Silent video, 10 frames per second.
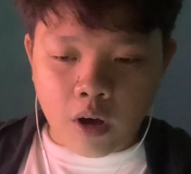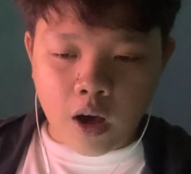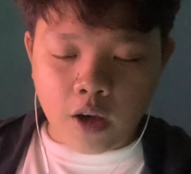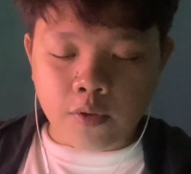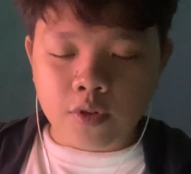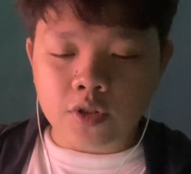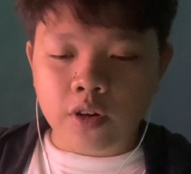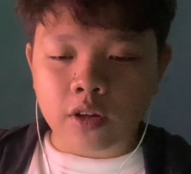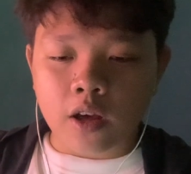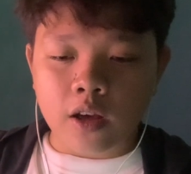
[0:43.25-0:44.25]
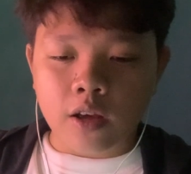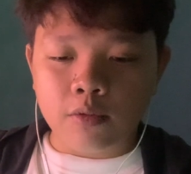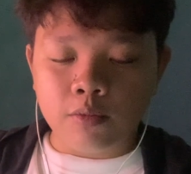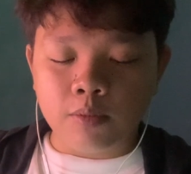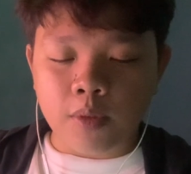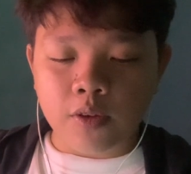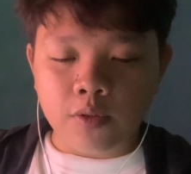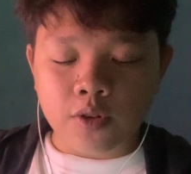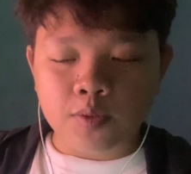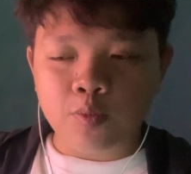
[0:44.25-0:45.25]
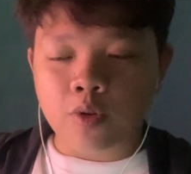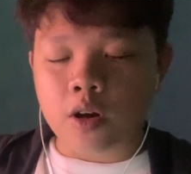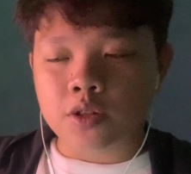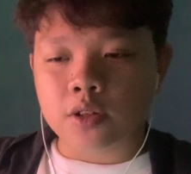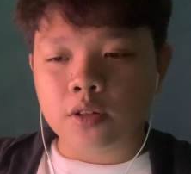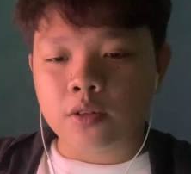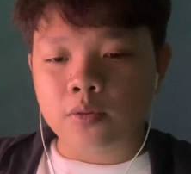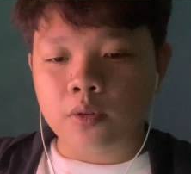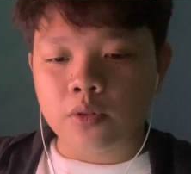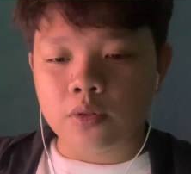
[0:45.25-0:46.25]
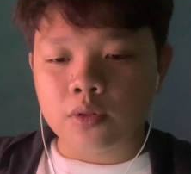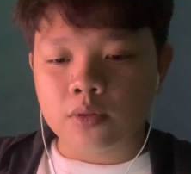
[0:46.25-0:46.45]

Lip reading: my first project for